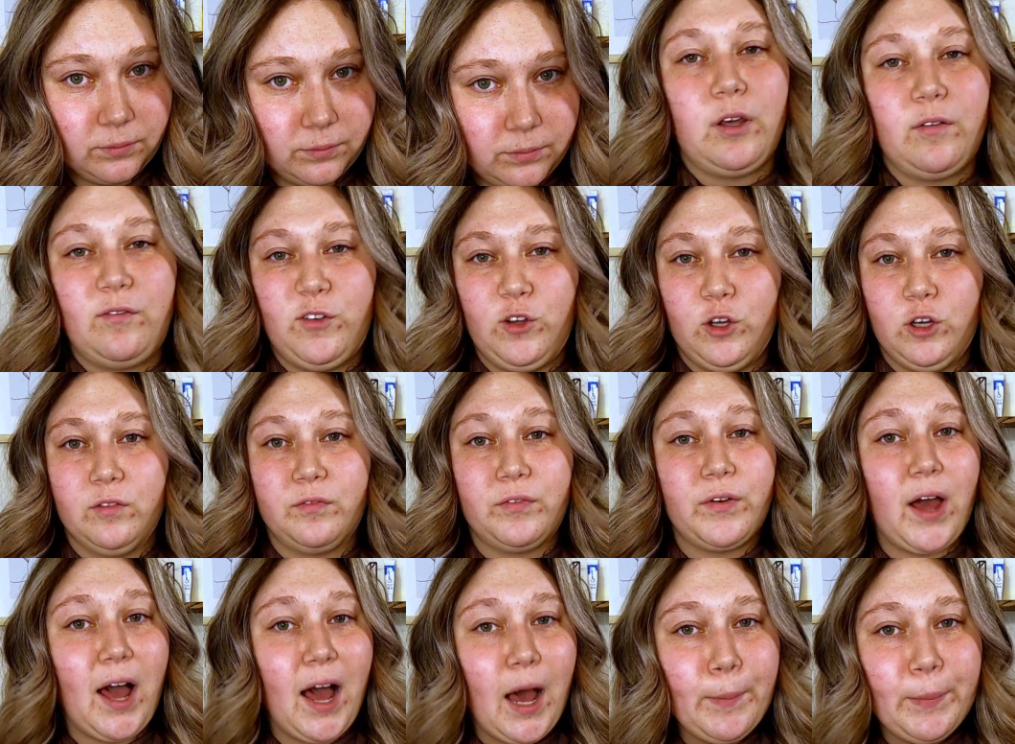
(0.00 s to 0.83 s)
But if you
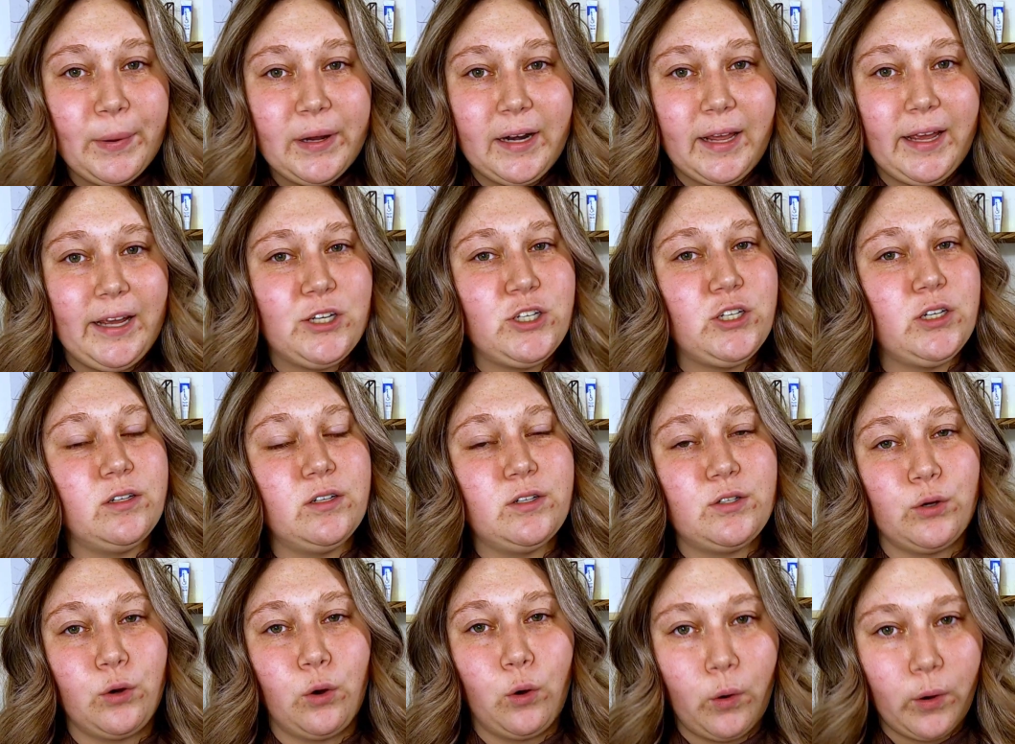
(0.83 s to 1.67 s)
have
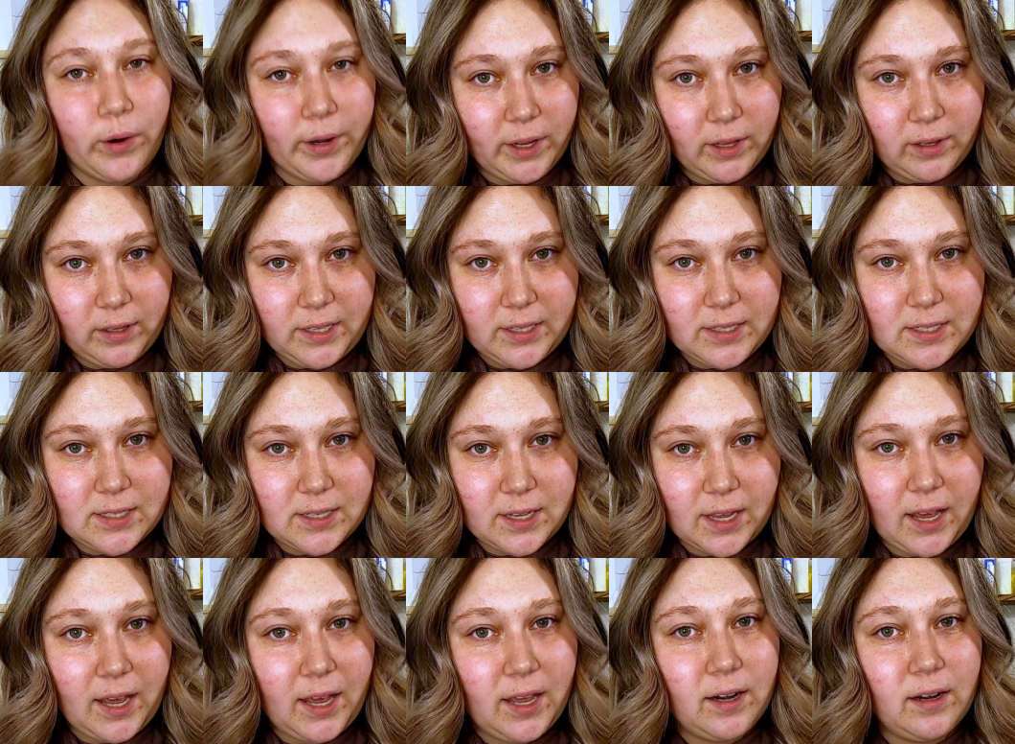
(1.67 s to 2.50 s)
combination to oily
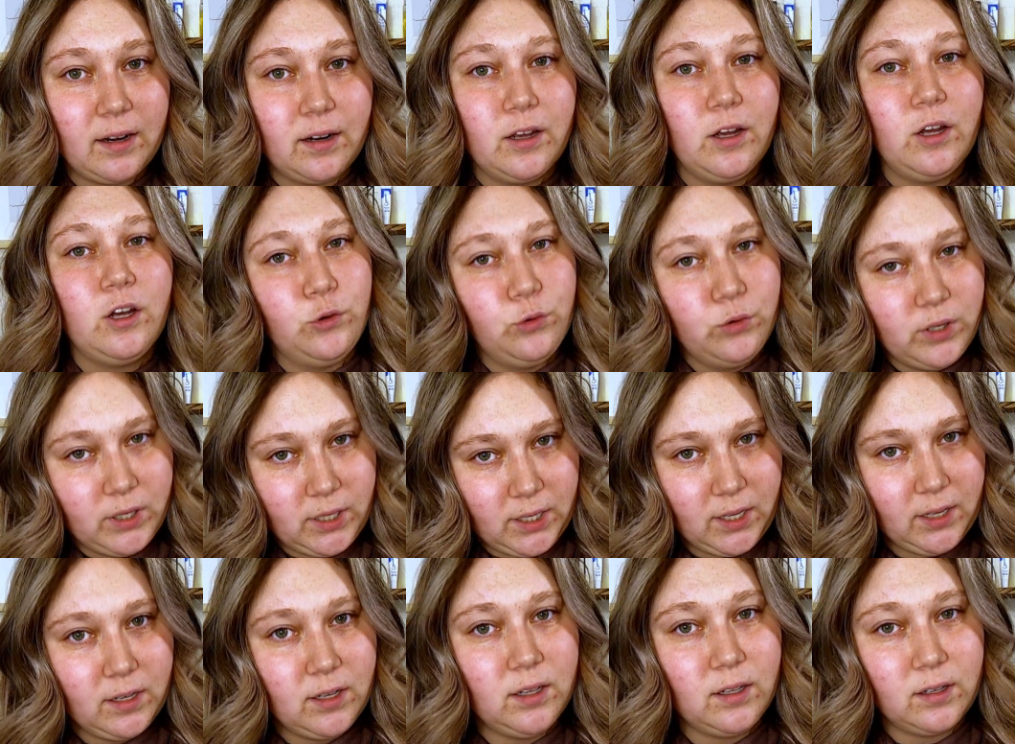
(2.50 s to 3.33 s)
skin, you
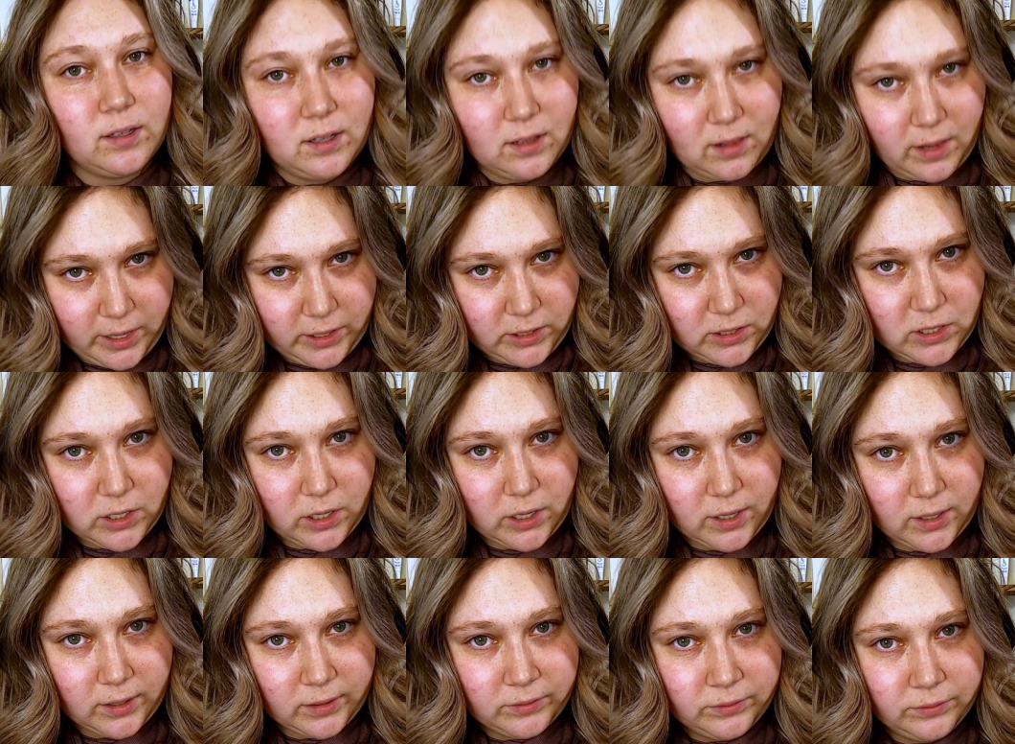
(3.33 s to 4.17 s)
need a
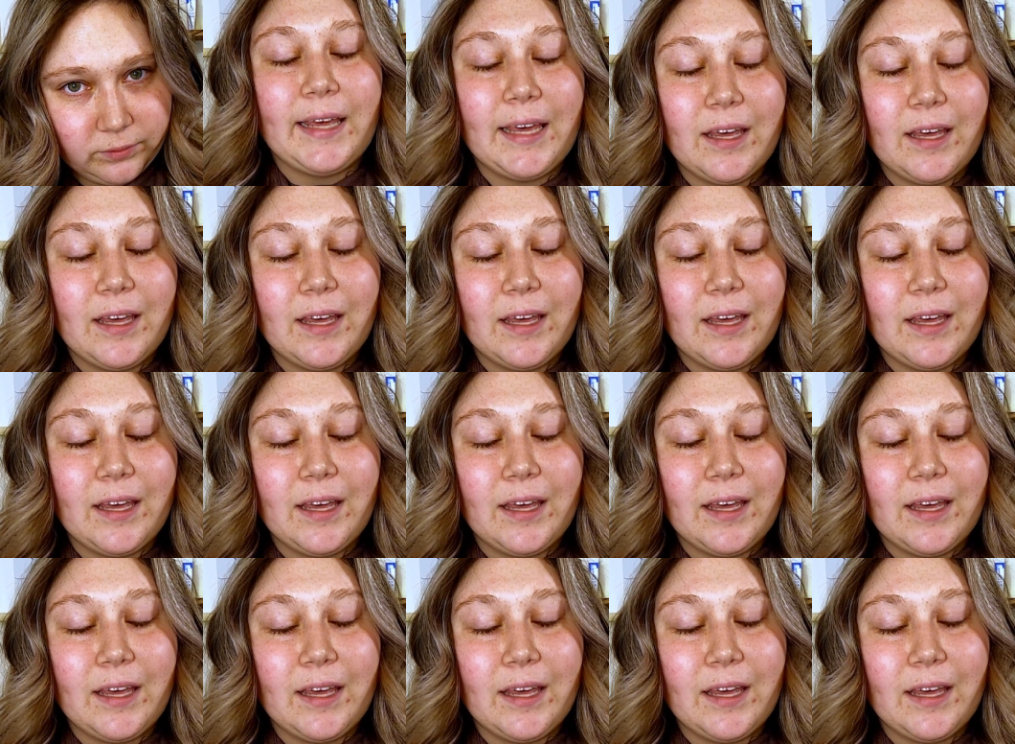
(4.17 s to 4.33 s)
cleanser.